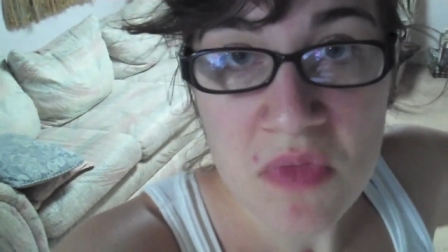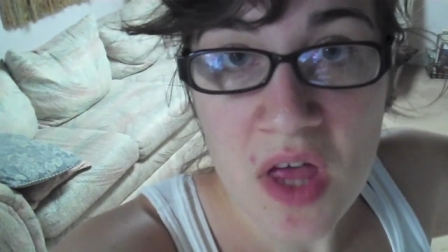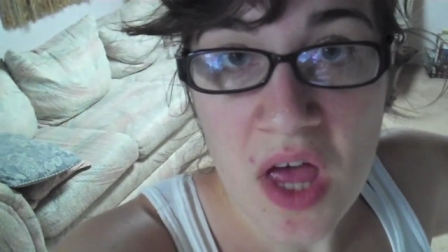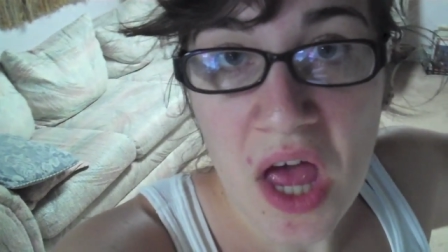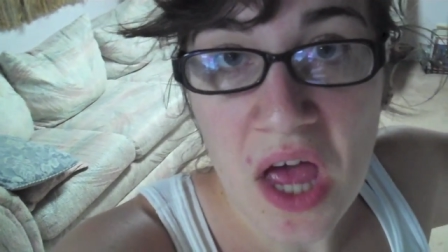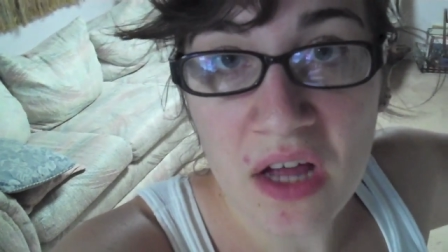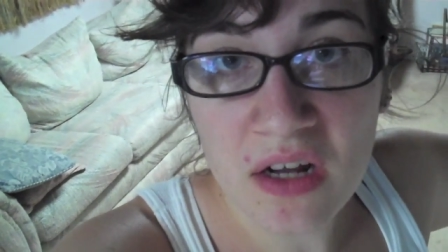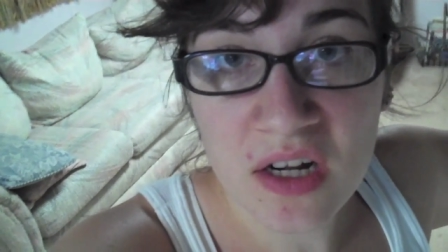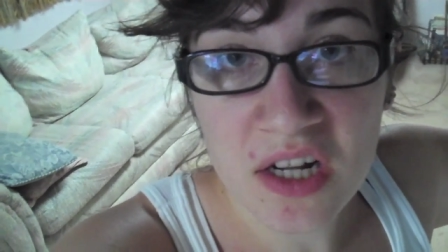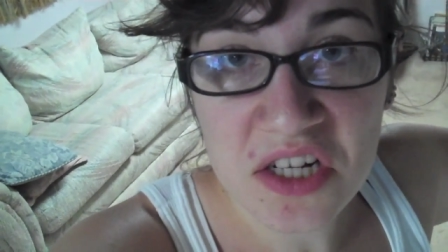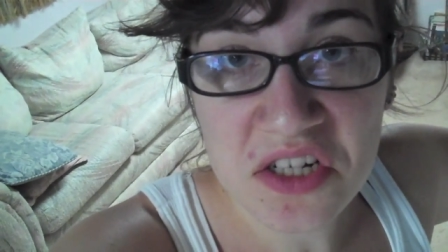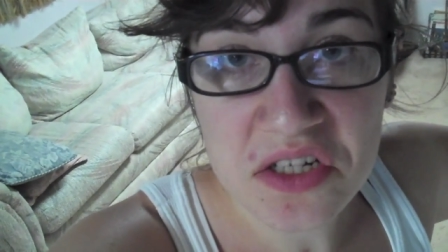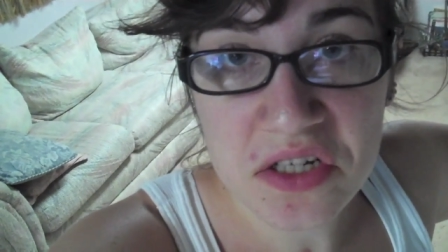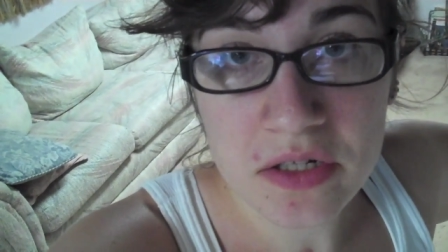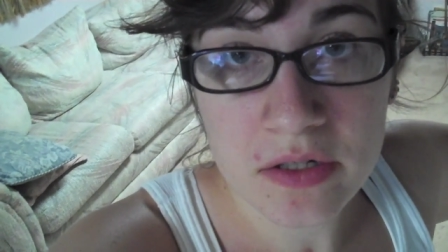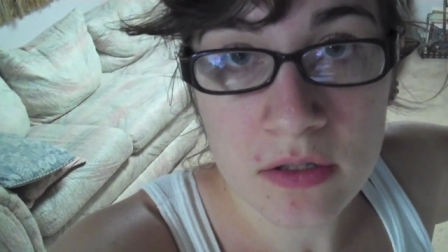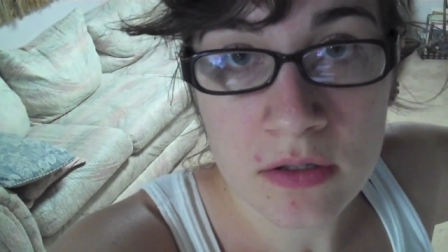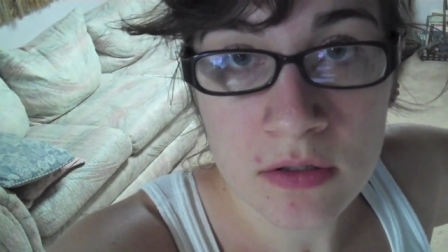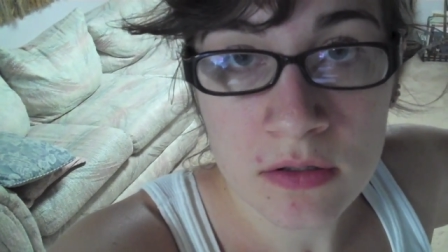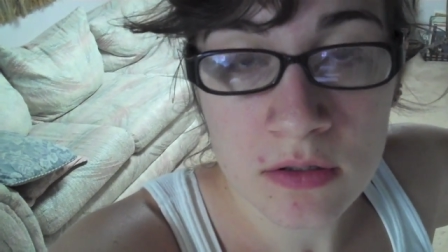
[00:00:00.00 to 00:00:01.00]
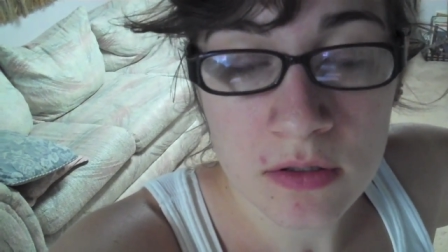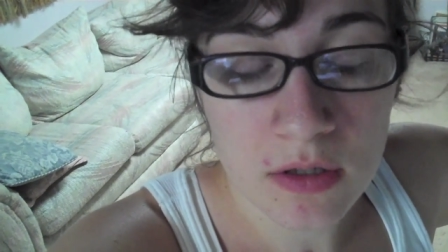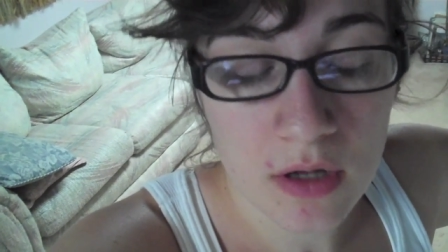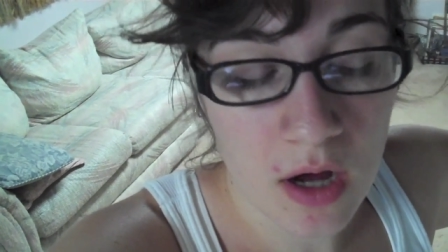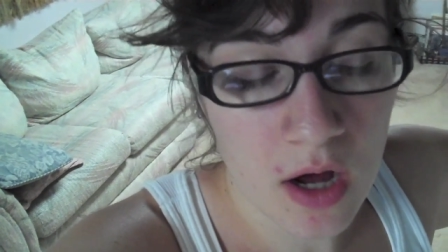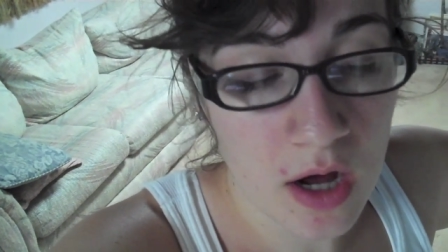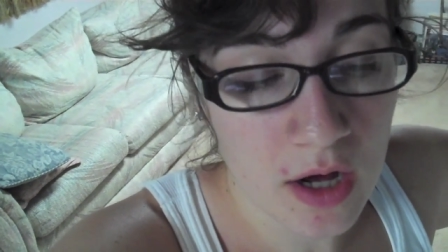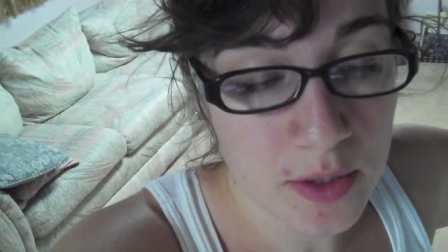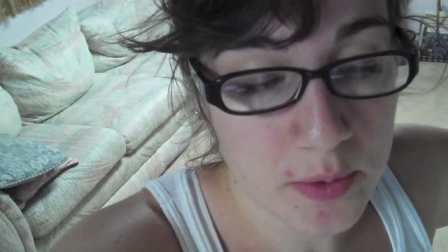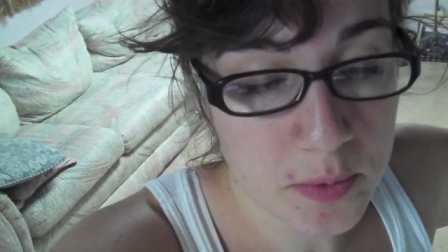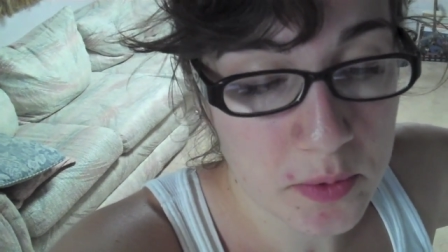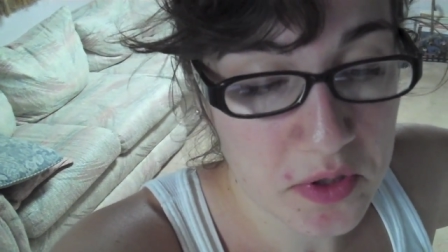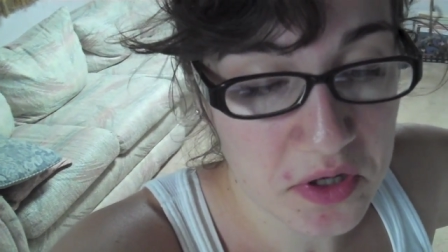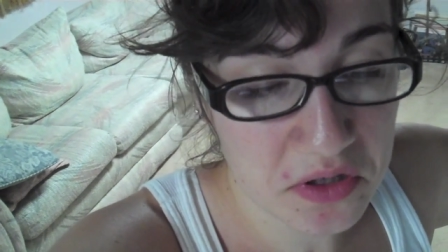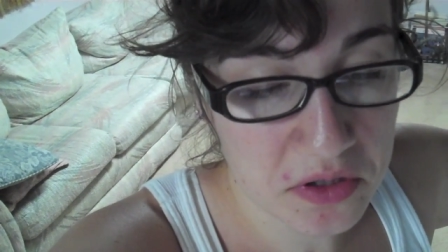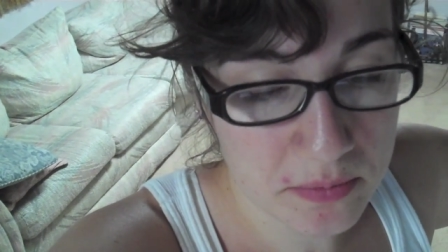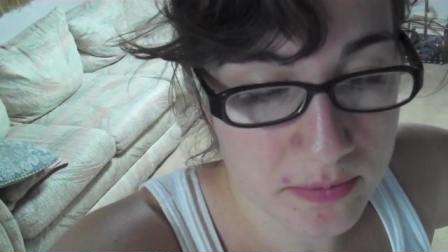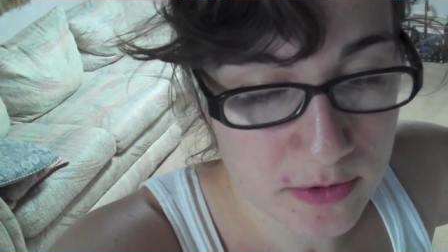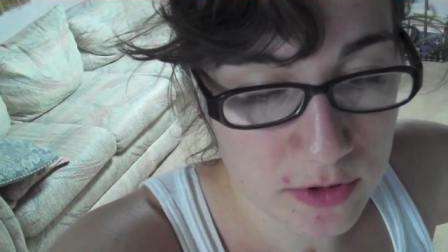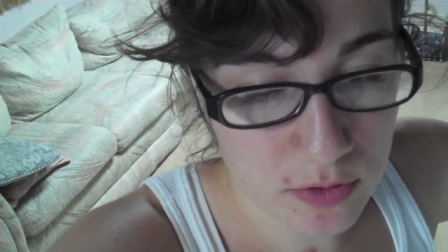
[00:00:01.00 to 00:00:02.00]
and I did the
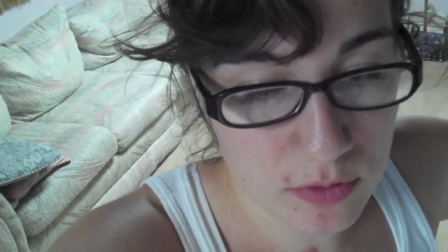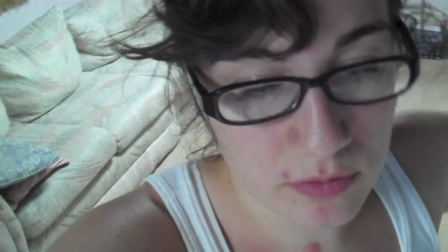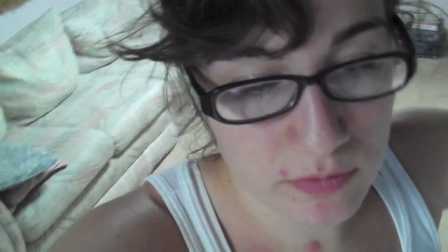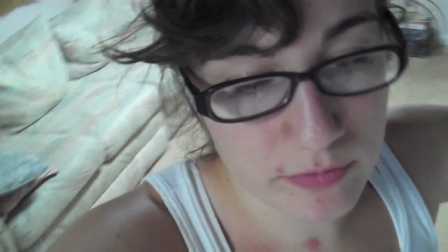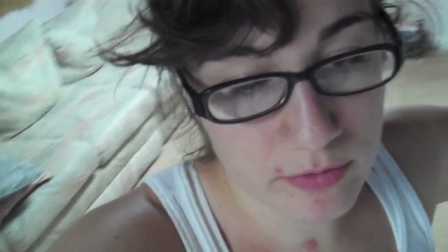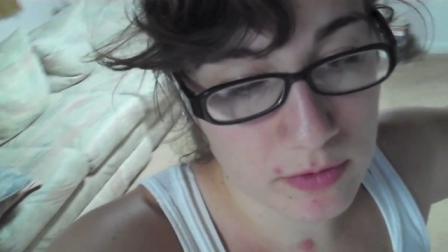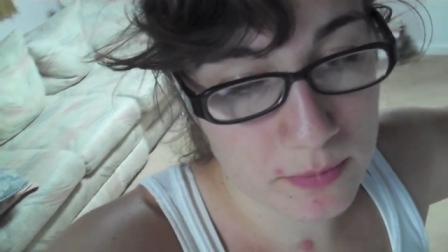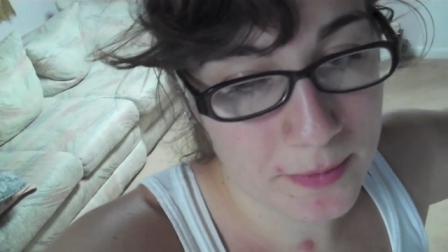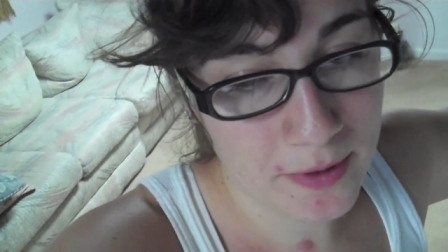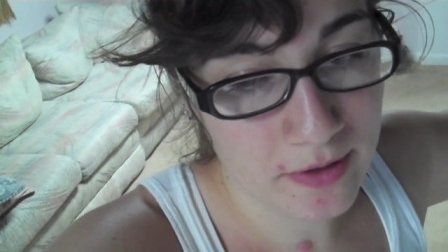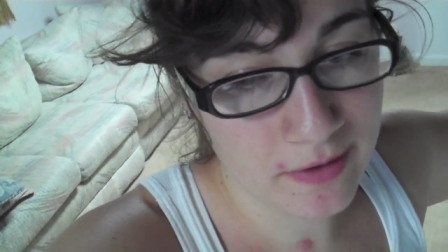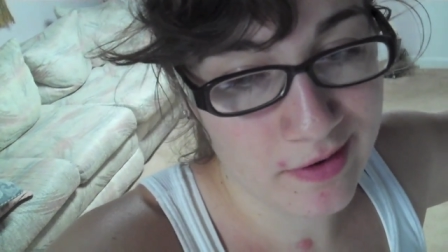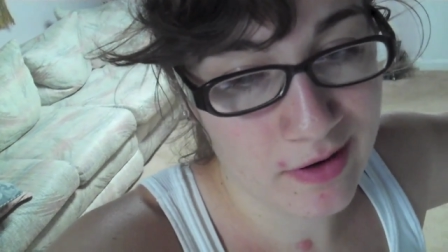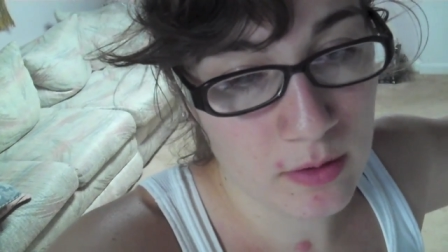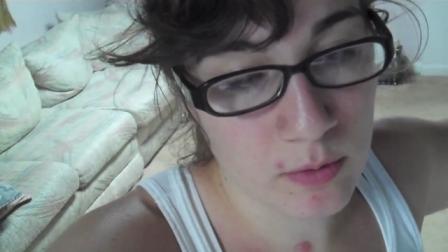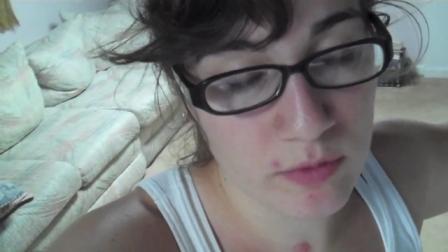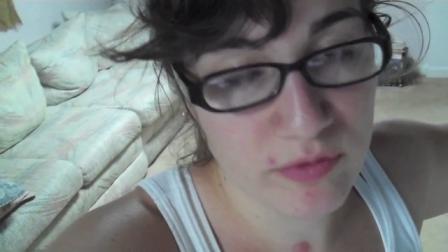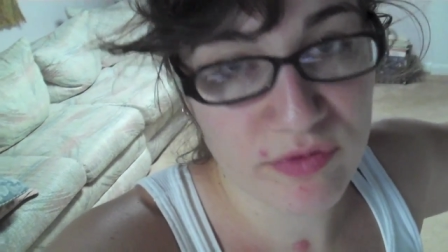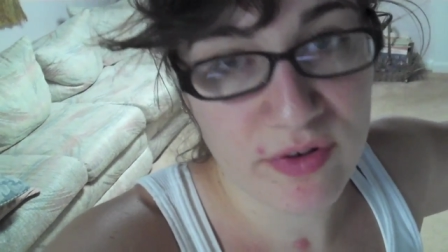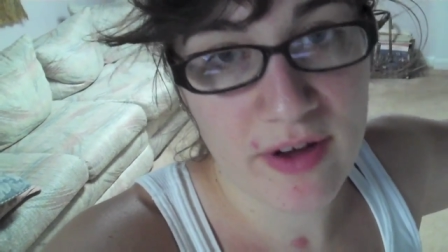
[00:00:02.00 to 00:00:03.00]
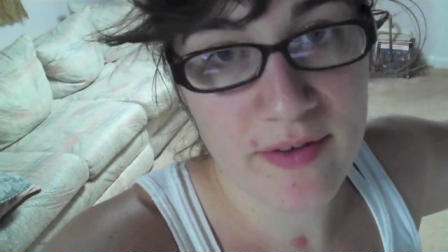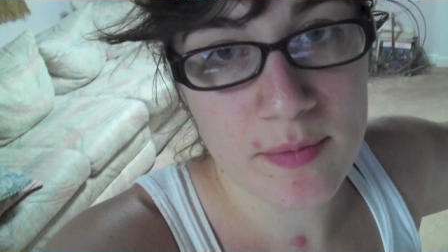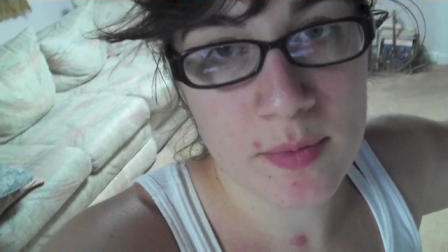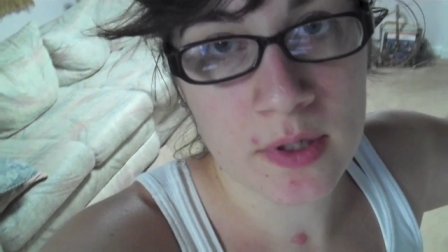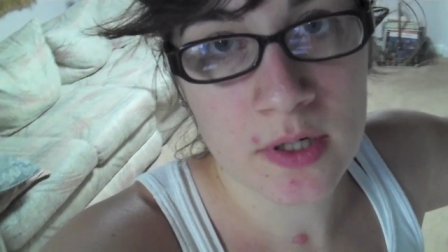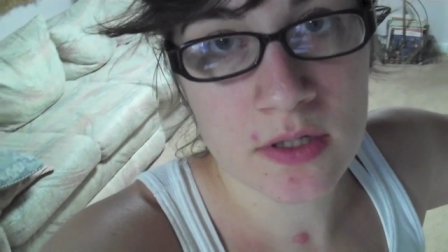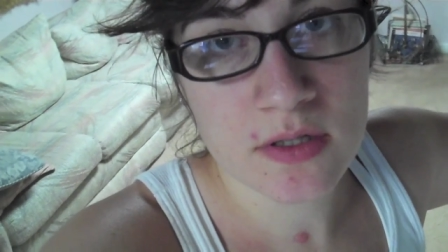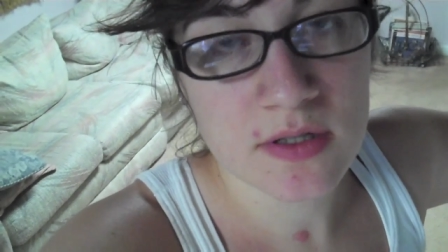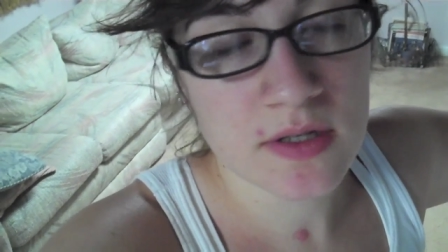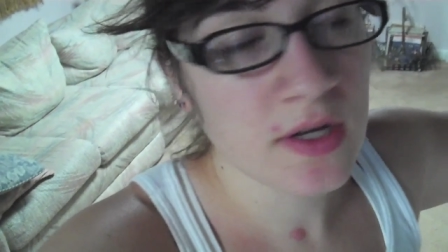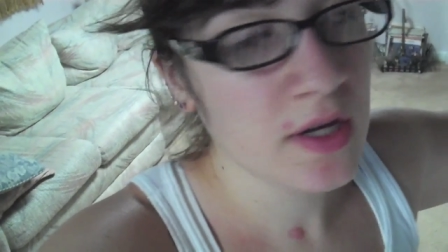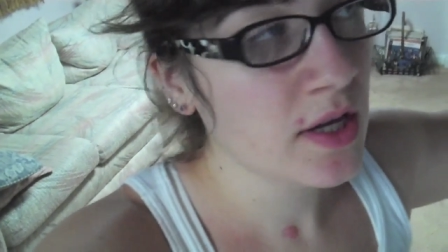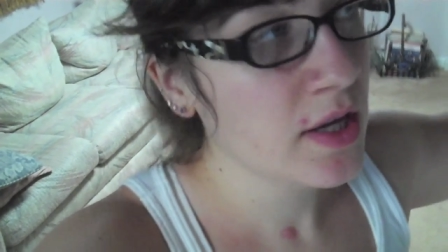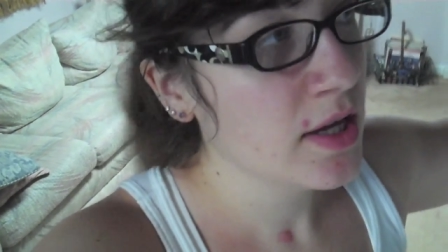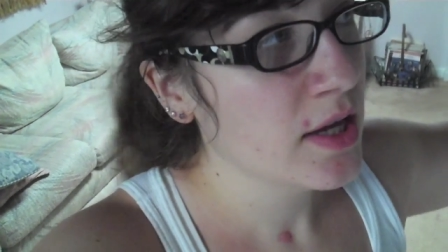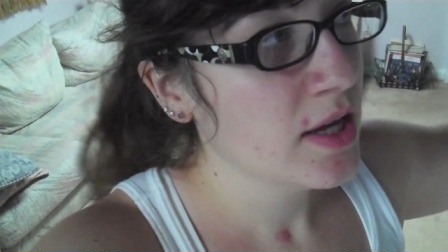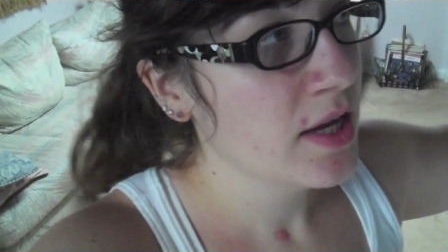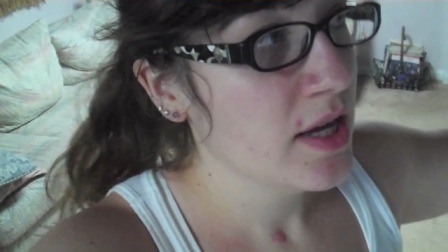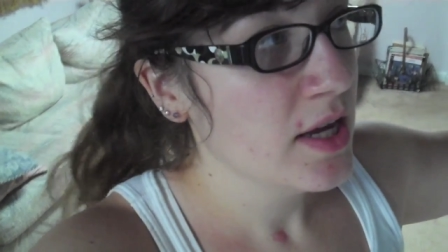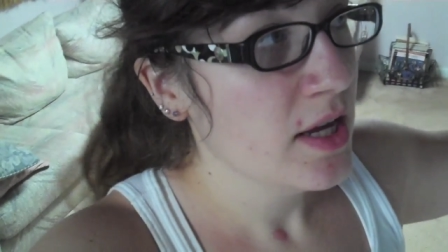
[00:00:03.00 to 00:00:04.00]
elliptical for about an hour and 5 minutes.
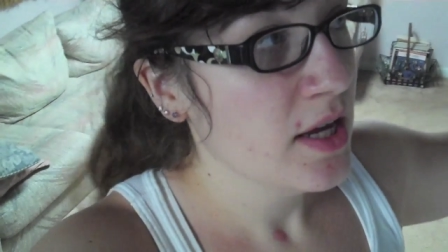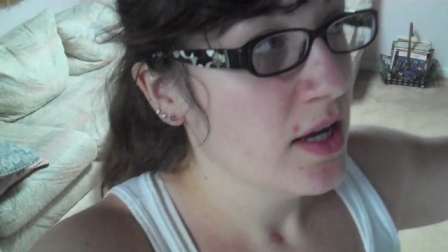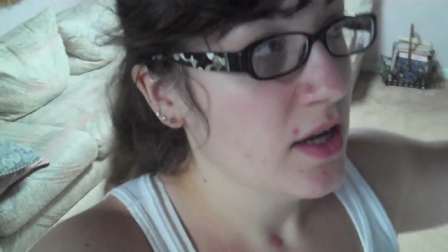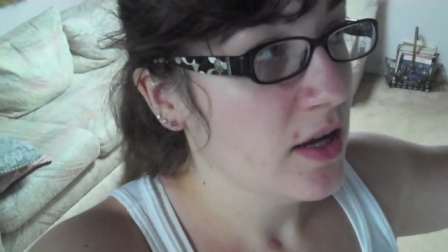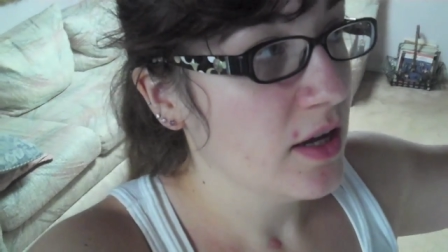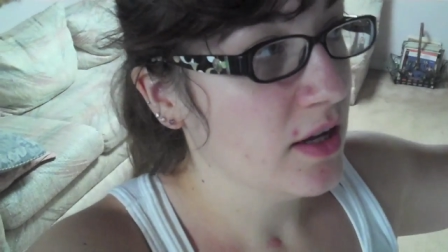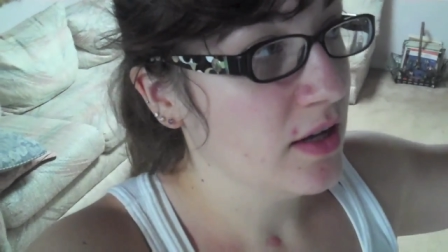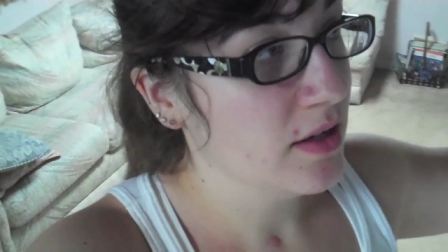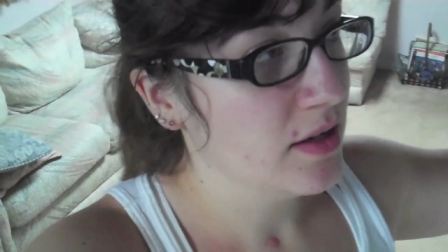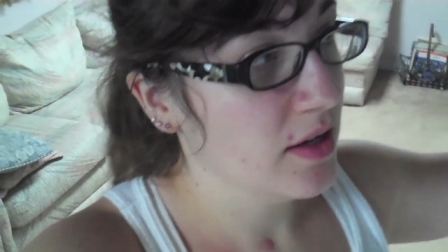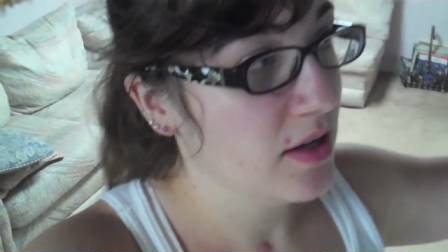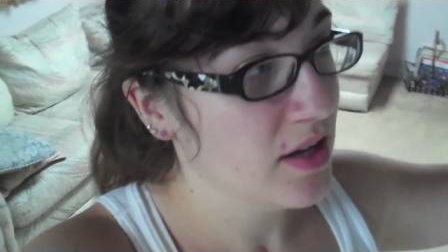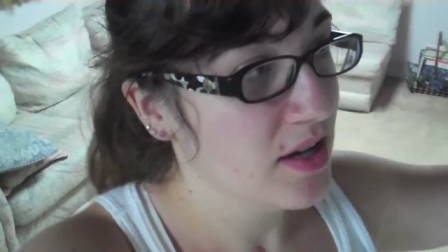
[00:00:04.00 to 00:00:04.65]
And